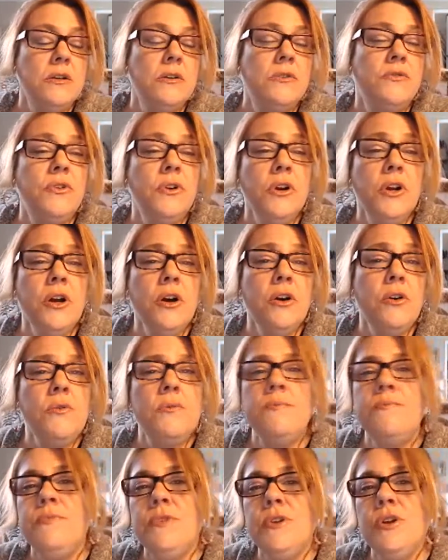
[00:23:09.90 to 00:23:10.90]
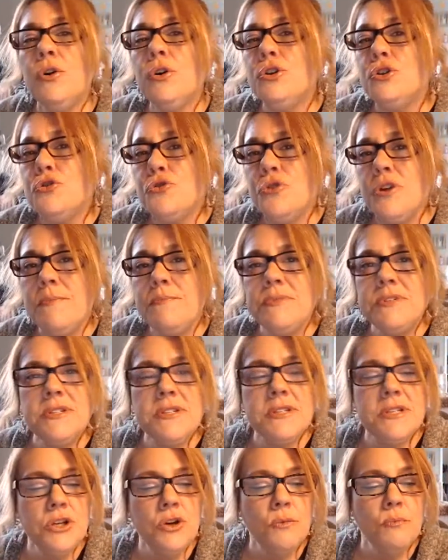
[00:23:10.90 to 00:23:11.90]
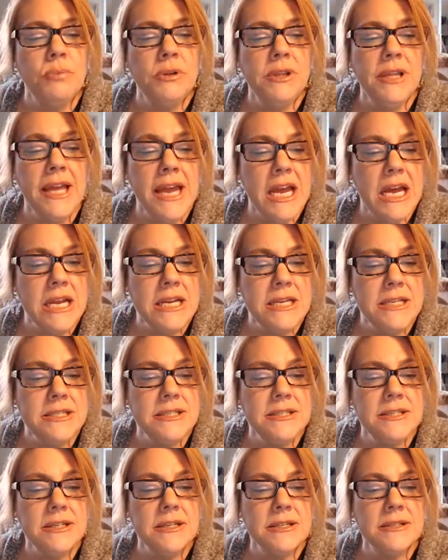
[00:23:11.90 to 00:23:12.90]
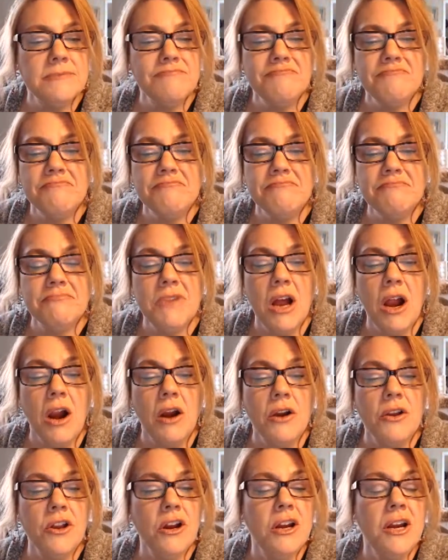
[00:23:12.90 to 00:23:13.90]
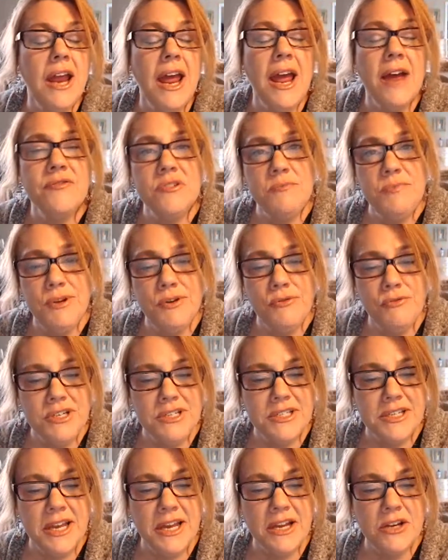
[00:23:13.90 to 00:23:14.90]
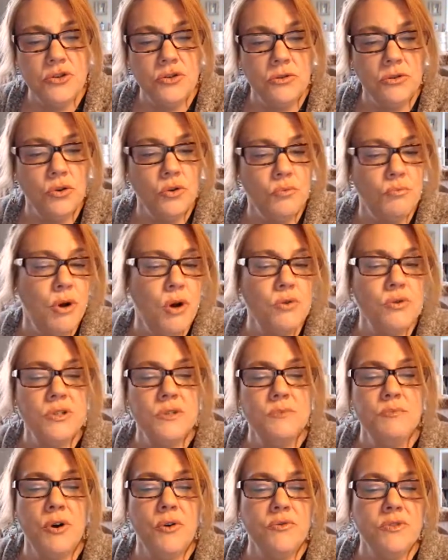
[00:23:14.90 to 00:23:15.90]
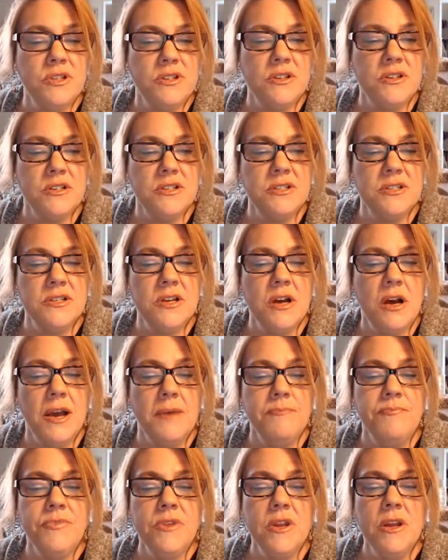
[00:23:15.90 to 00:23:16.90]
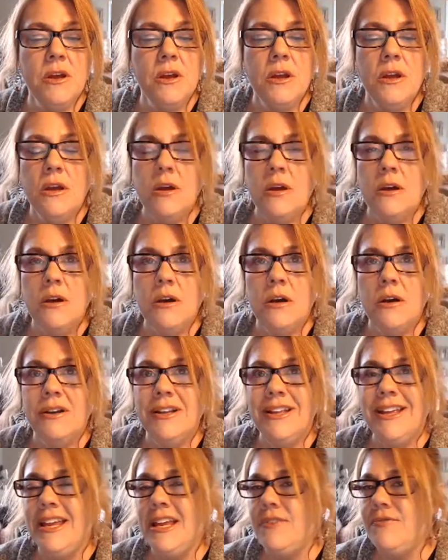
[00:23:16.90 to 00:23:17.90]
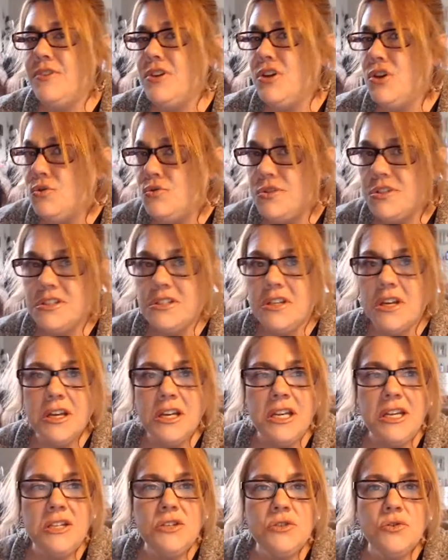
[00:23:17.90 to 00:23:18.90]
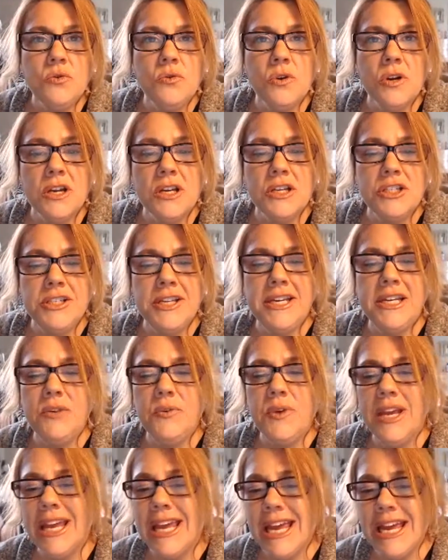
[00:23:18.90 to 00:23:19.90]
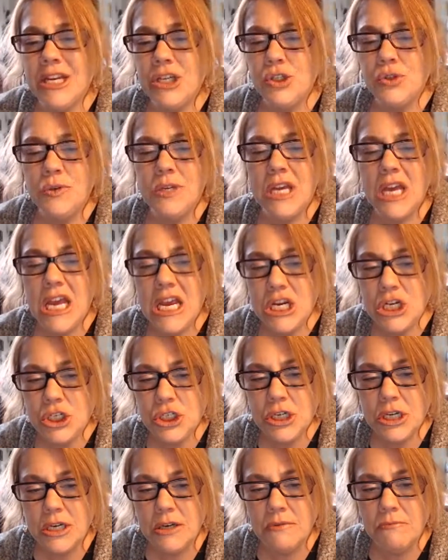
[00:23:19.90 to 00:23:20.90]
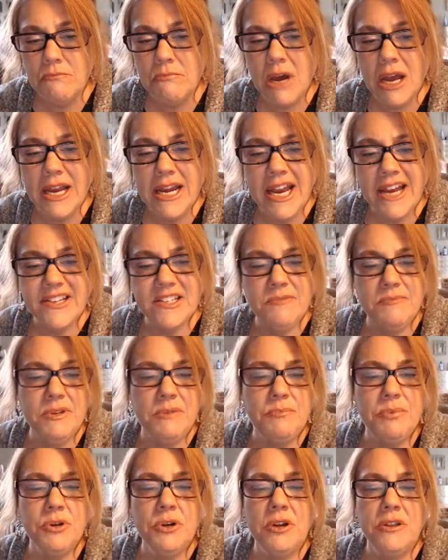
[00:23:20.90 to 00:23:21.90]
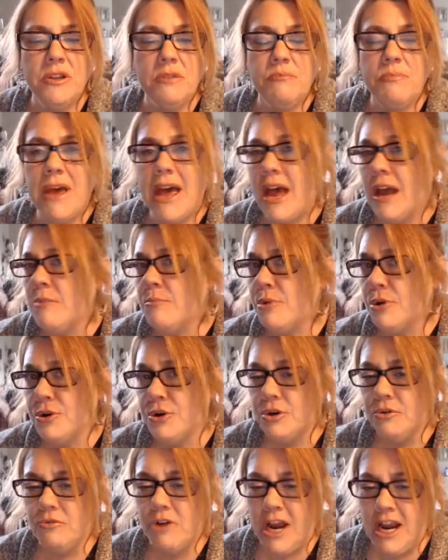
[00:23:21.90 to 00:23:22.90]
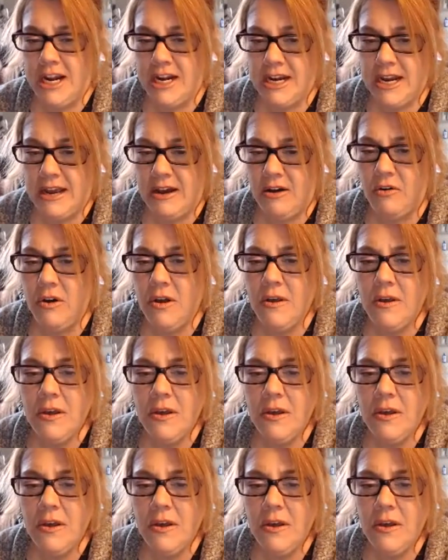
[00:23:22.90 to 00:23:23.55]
Virgo, your trips, your plans, they're going to have to be rescheduled or postponed at this time. Even new studies or continuing education might have to be put on the back burner right now.